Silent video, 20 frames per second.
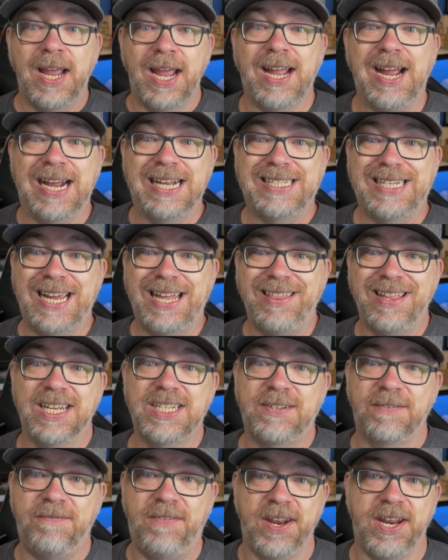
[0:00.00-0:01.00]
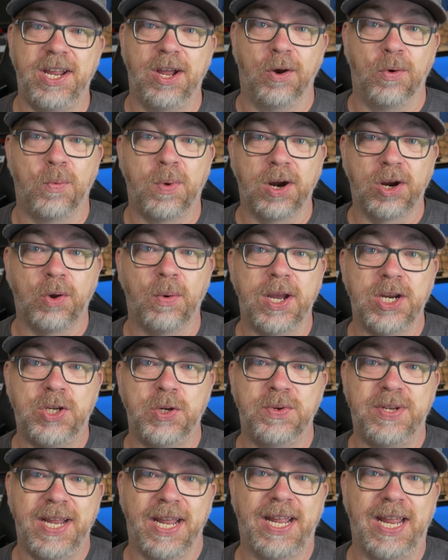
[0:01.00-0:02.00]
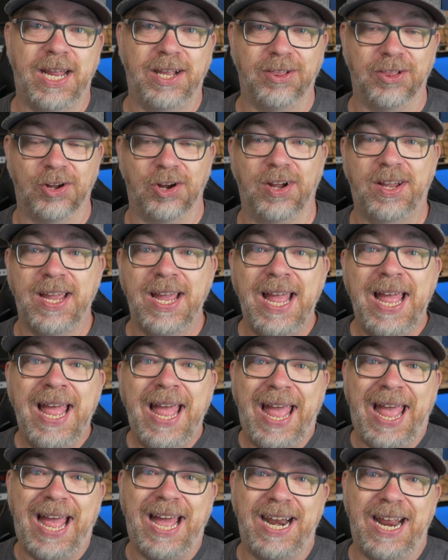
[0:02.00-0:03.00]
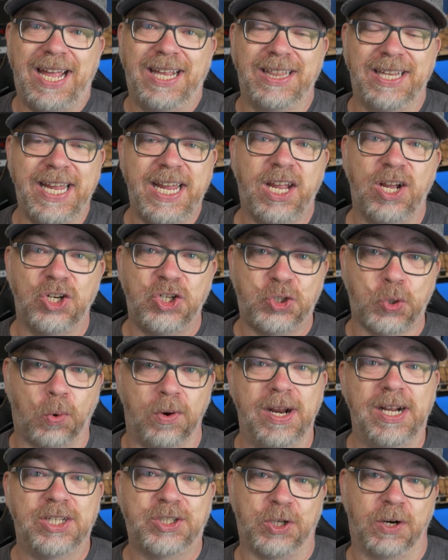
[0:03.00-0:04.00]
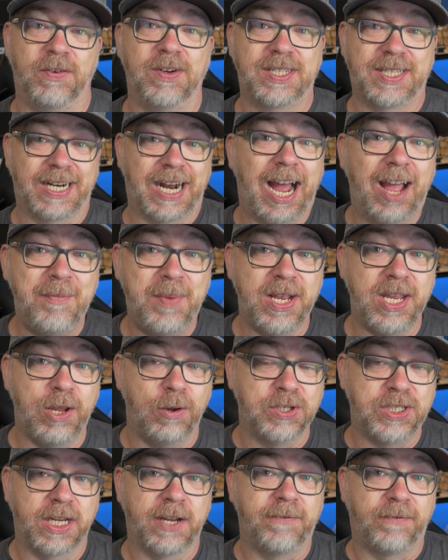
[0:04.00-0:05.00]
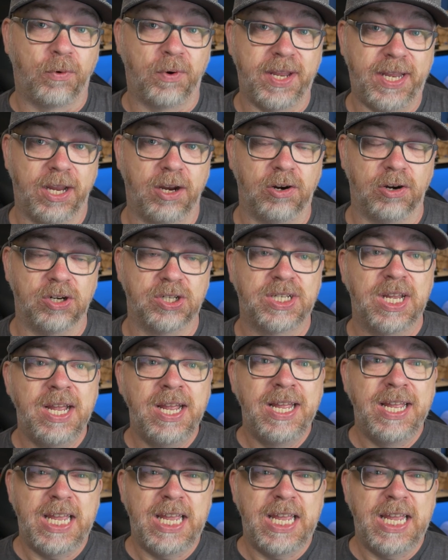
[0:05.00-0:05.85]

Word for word: Hey guys, in this video, we're going to take a look at a link shortening service that I've been using for years,